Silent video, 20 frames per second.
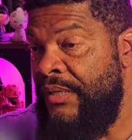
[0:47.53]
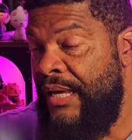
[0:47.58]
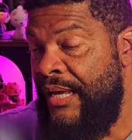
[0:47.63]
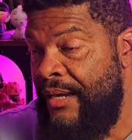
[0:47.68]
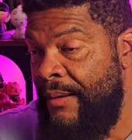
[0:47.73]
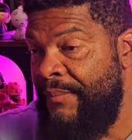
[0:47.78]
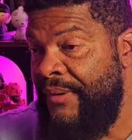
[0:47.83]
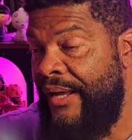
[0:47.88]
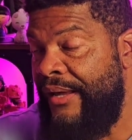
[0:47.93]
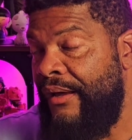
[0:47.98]

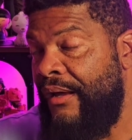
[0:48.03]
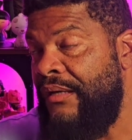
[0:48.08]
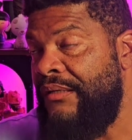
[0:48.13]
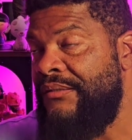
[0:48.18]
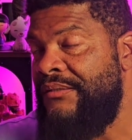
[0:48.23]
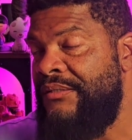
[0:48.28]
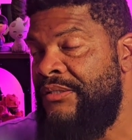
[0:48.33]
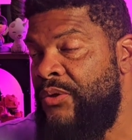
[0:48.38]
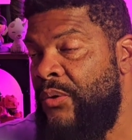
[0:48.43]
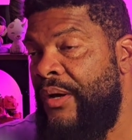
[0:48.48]
and I'm like,
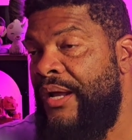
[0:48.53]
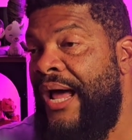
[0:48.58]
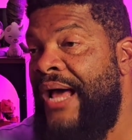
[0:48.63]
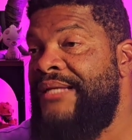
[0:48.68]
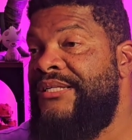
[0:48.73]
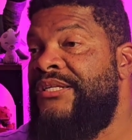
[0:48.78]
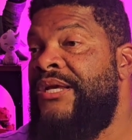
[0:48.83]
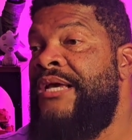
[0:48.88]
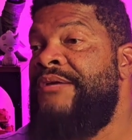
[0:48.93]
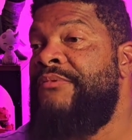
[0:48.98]
uh, you know what?
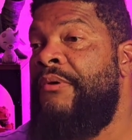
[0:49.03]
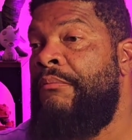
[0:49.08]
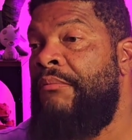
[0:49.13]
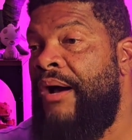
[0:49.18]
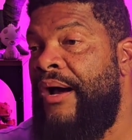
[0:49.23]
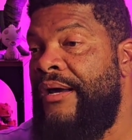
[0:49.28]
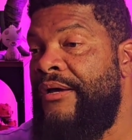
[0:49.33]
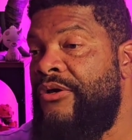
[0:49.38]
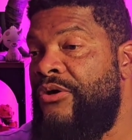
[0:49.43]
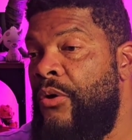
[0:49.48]
I changed my
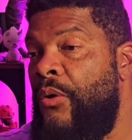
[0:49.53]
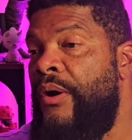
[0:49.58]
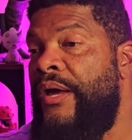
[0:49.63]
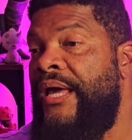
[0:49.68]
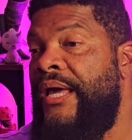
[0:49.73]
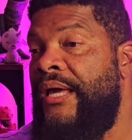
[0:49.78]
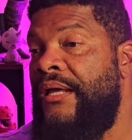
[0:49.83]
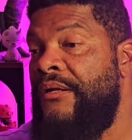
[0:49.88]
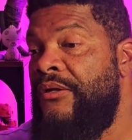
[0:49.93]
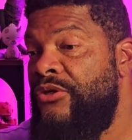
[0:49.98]
mind. Go
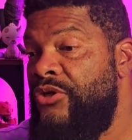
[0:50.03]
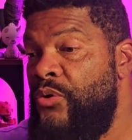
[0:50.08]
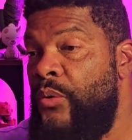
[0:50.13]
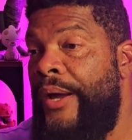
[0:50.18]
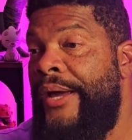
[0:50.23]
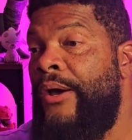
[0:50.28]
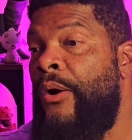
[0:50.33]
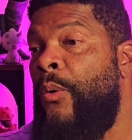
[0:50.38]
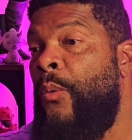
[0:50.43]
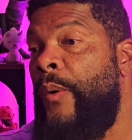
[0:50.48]
ahead.
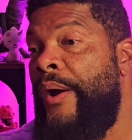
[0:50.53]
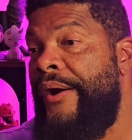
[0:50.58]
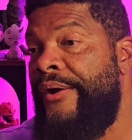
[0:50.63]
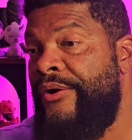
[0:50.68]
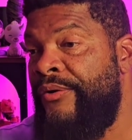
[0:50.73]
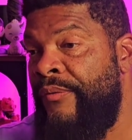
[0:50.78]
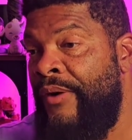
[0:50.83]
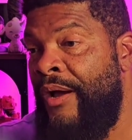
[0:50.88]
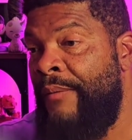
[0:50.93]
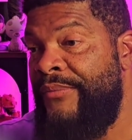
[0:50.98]
You ain't gonna wear
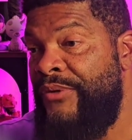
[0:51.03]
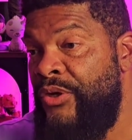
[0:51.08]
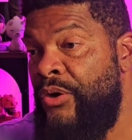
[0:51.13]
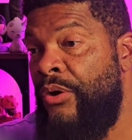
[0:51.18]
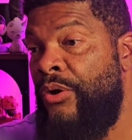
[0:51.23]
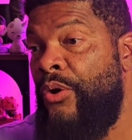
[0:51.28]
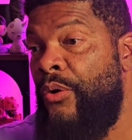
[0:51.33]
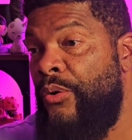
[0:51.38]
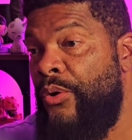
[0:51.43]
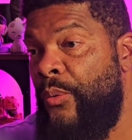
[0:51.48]
it around You
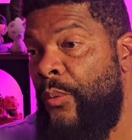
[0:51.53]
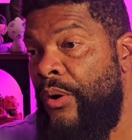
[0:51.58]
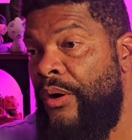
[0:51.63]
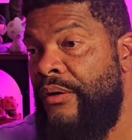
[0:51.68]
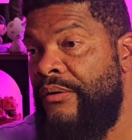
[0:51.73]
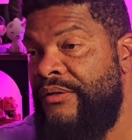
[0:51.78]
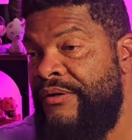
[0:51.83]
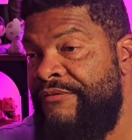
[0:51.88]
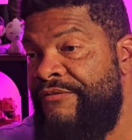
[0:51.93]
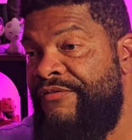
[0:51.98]
gonna go to
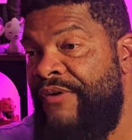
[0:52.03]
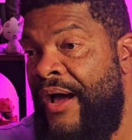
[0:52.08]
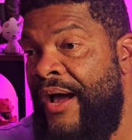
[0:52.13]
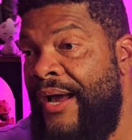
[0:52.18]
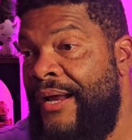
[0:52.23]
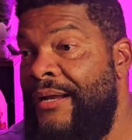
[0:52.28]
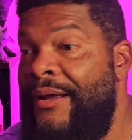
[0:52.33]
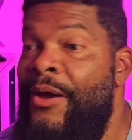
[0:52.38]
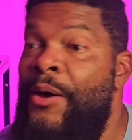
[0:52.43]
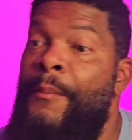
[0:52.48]
work, then
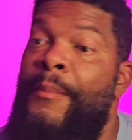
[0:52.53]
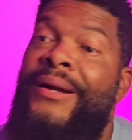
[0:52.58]
fine.